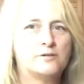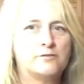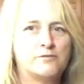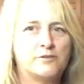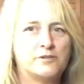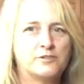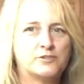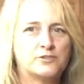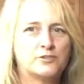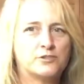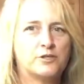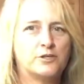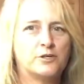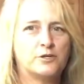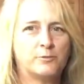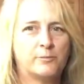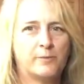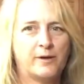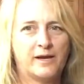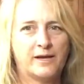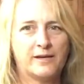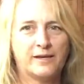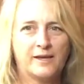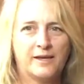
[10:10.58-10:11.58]
Adventure gear
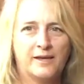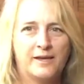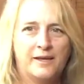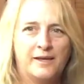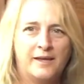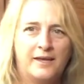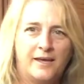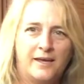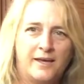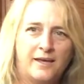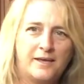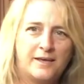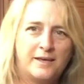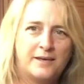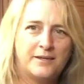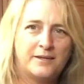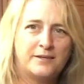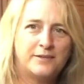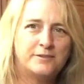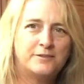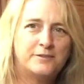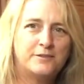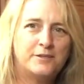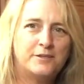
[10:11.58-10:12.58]
bag.
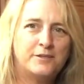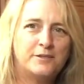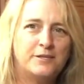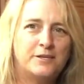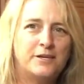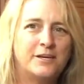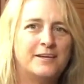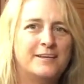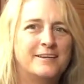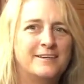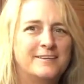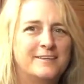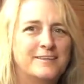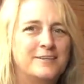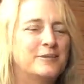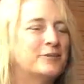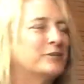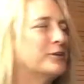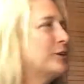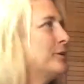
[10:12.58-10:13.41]
And you're